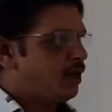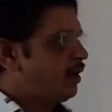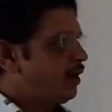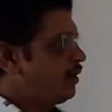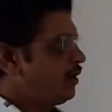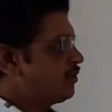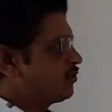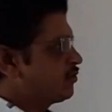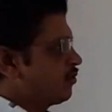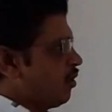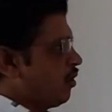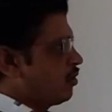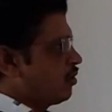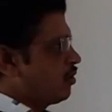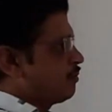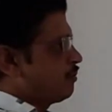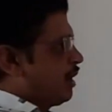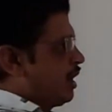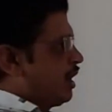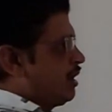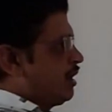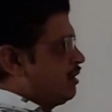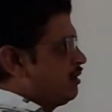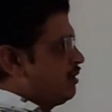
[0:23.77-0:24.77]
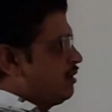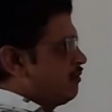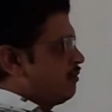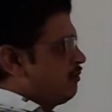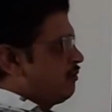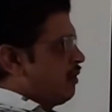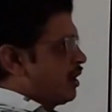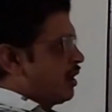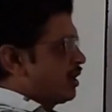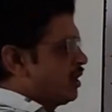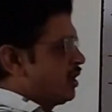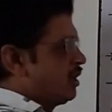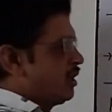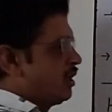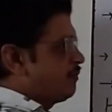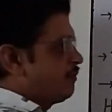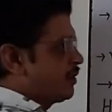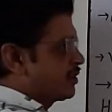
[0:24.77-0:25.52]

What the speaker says: It is caused by viral